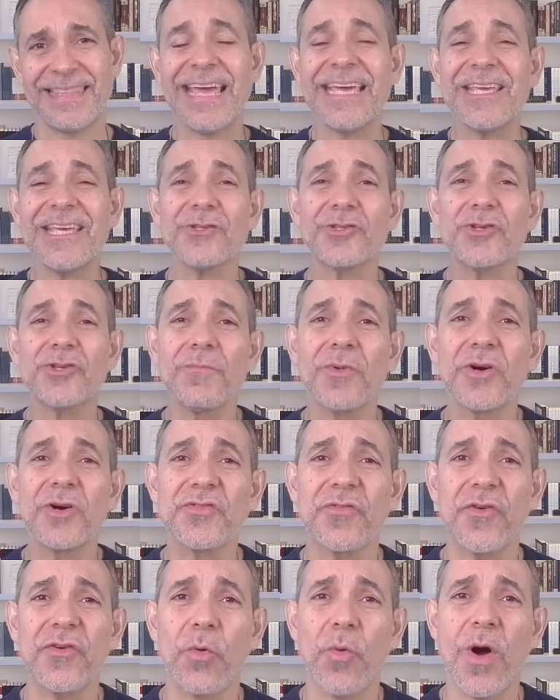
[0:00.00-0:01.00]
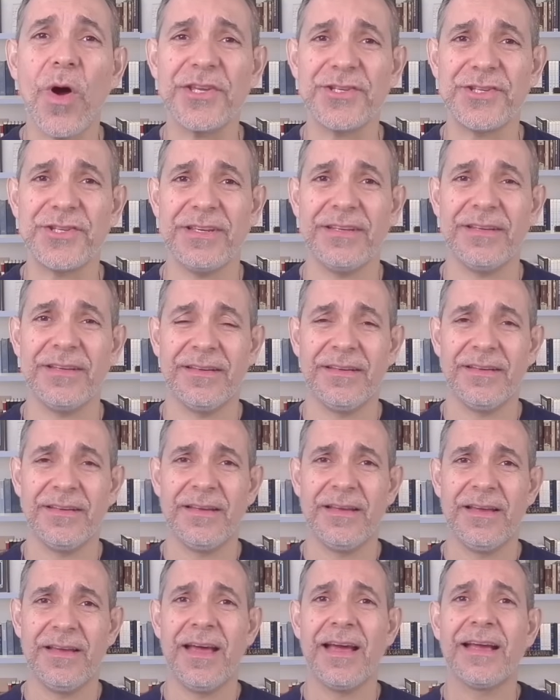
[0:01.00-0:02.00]
Thank you so much for
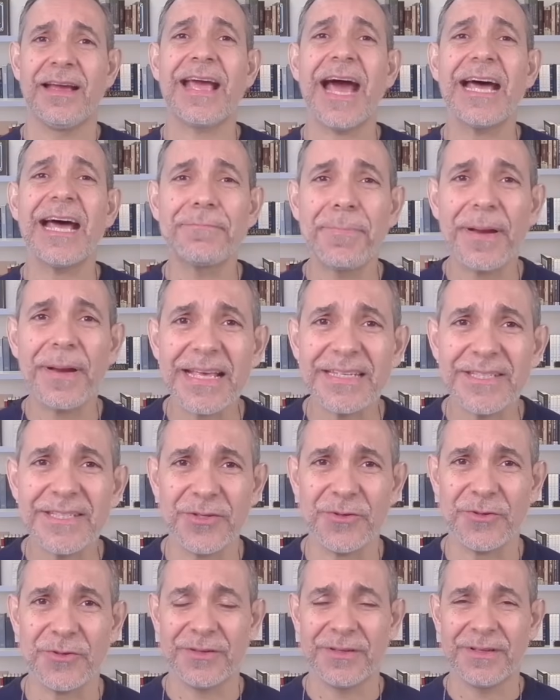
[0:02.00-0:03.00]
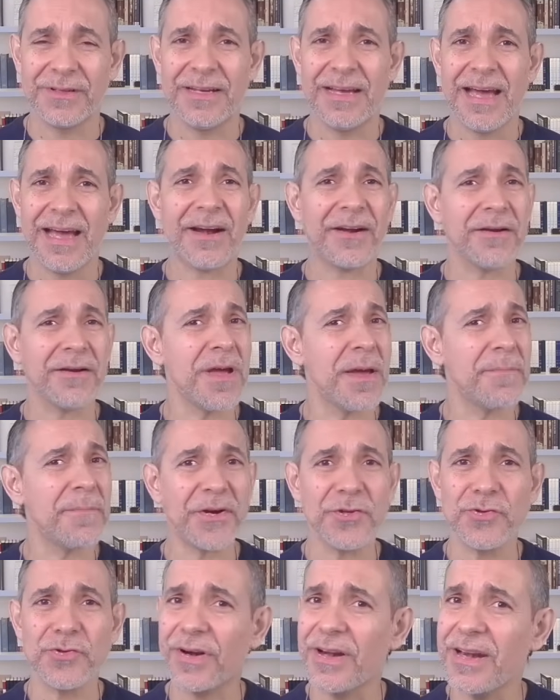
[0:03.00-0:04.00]
watching. God bless you. And
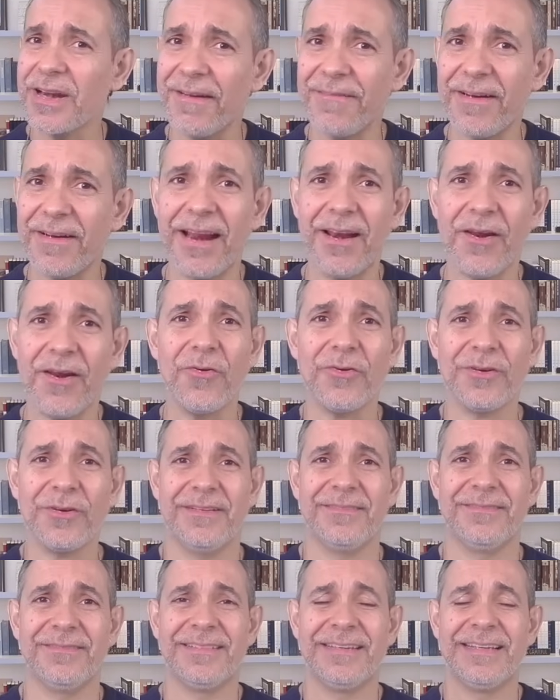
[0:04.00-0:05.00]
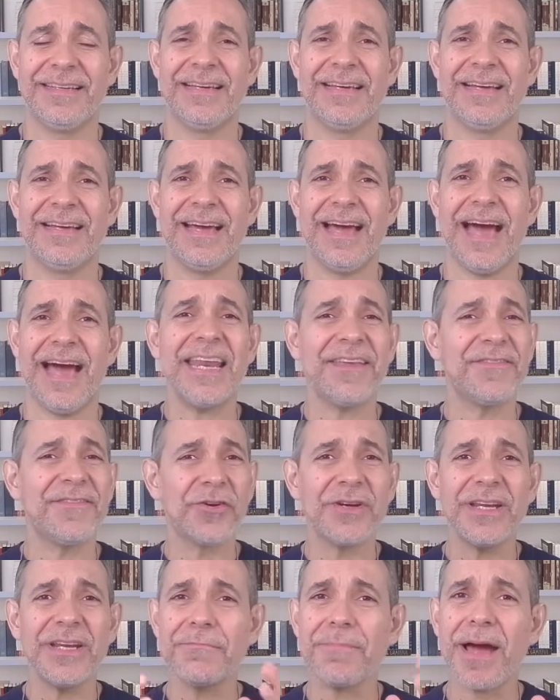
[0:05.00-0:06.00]
remember, you're never alone. And if
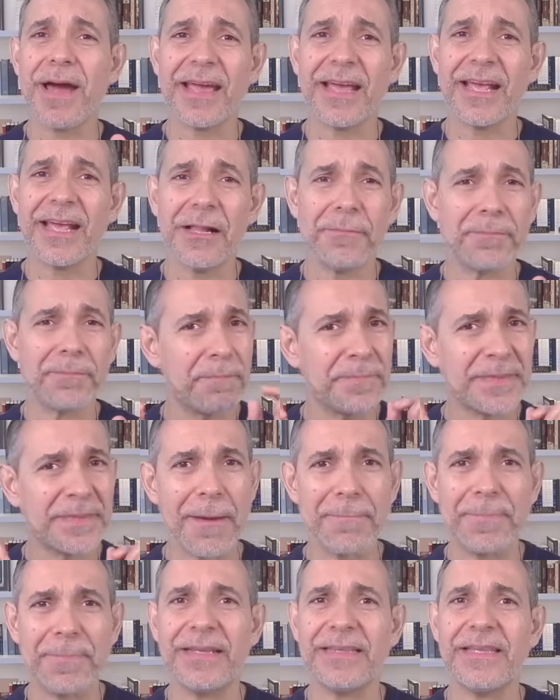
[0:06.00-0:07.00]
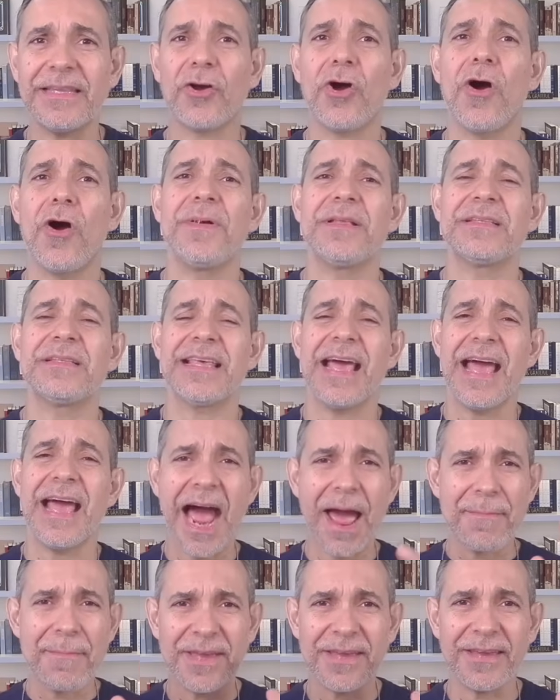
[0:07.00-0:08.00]
you need my help, type it in the comments.
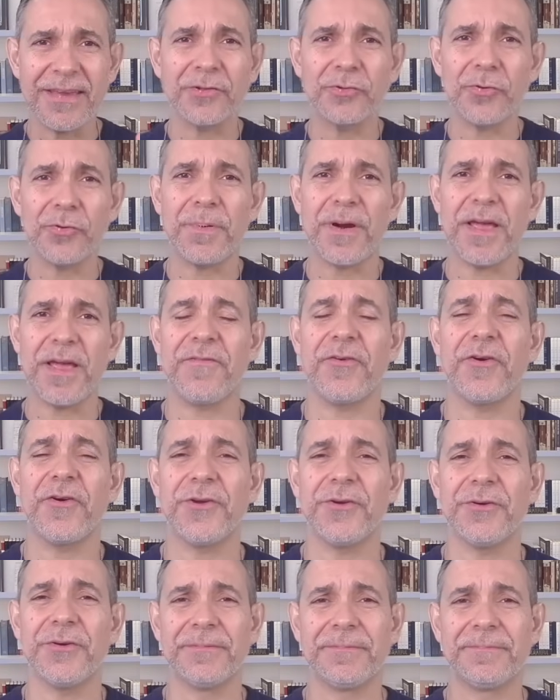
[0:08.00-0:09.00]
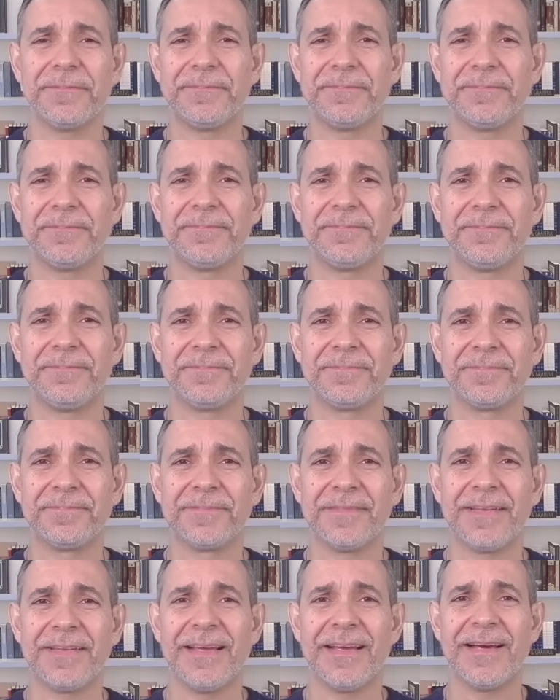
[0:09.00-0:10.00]
I'm here to pray for
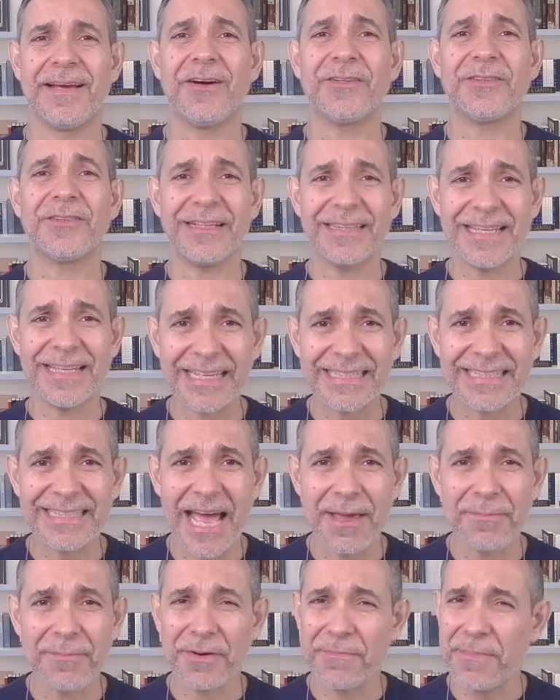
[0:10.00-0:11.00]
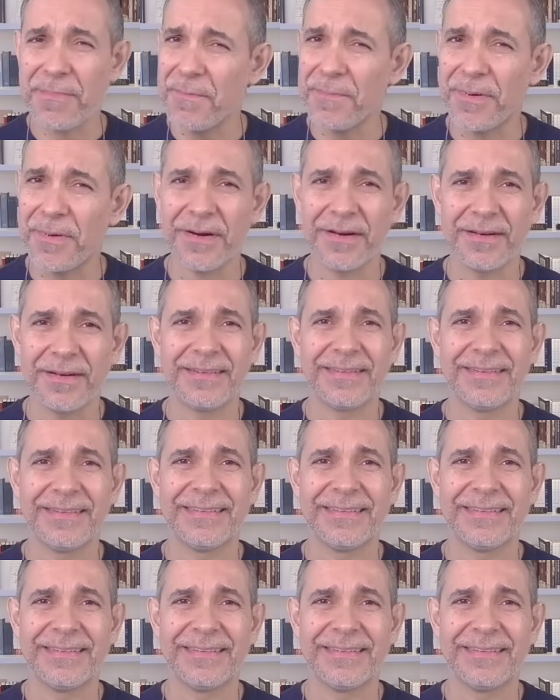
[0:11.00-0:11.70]
you. Until next time, remember,